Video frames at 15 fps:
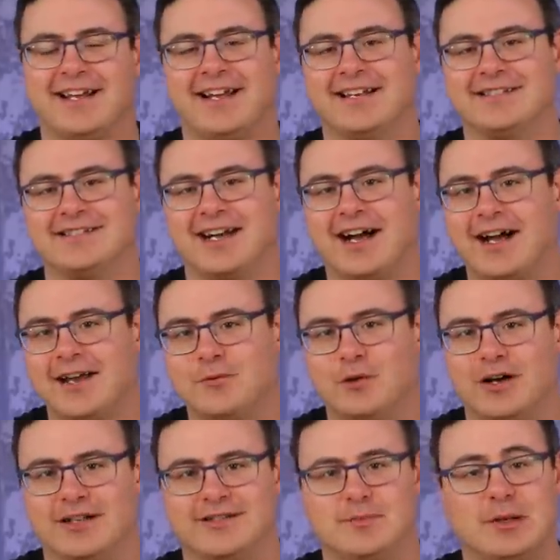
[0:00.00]
as I
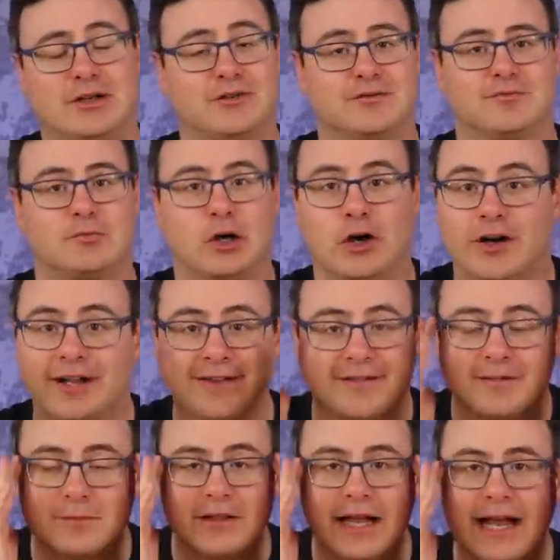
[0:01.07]
was about putting
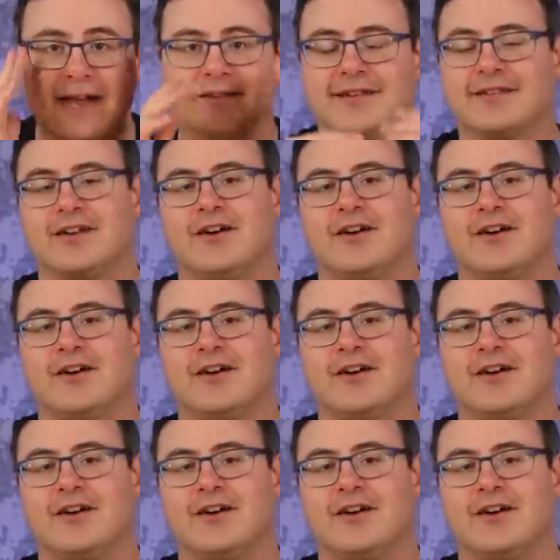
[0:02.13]
some glasses